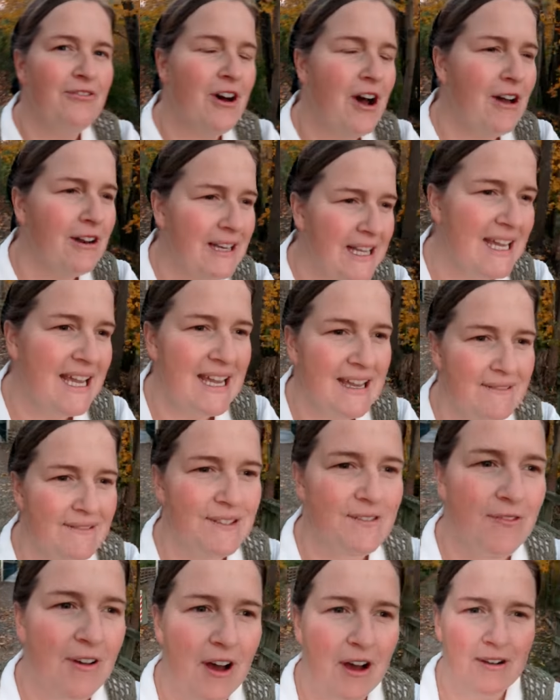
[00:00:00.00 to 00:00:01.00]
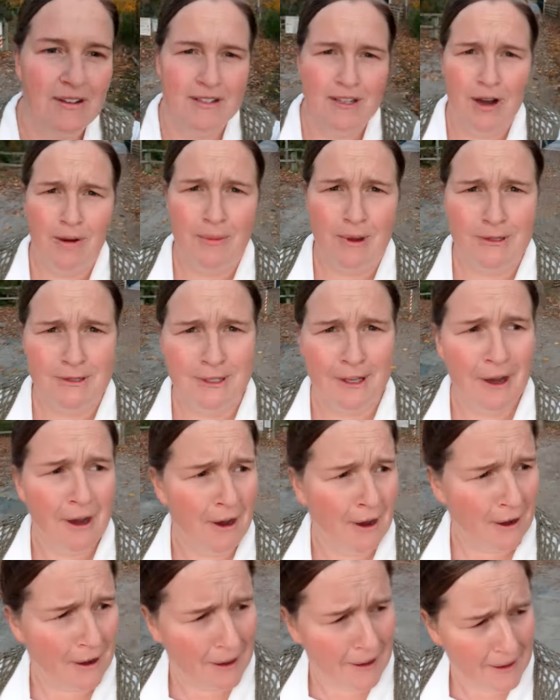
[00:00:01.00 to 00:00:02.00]
Fall leaves, fall is almost
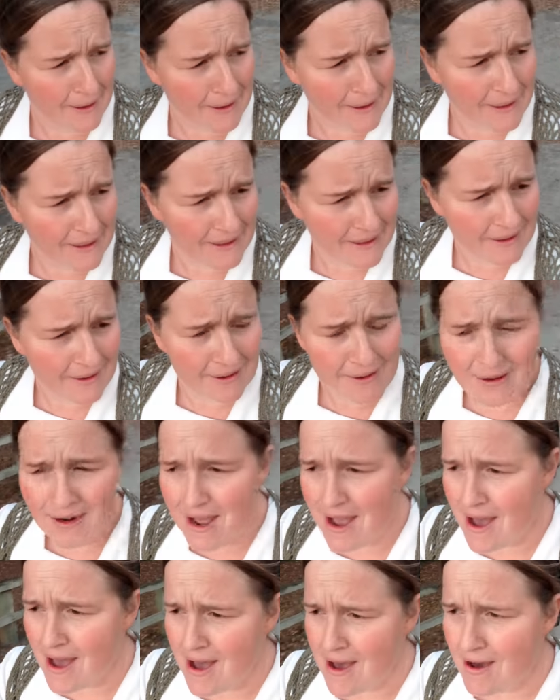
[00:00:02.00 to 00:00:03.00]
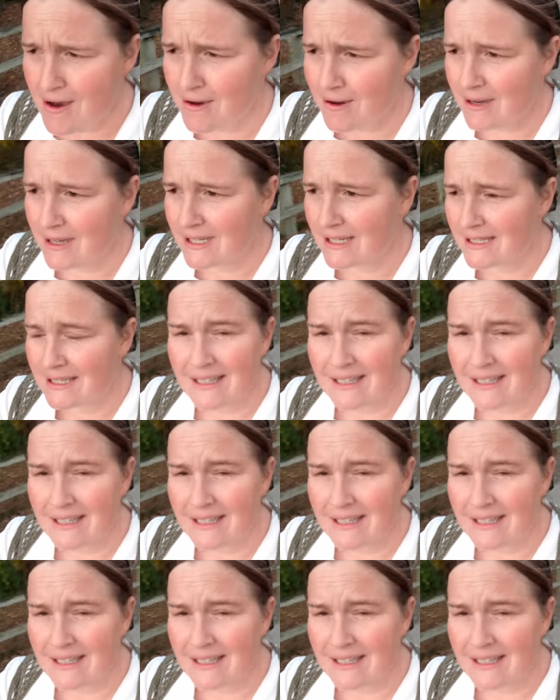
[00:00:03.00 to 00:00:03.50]
gone. Oh no.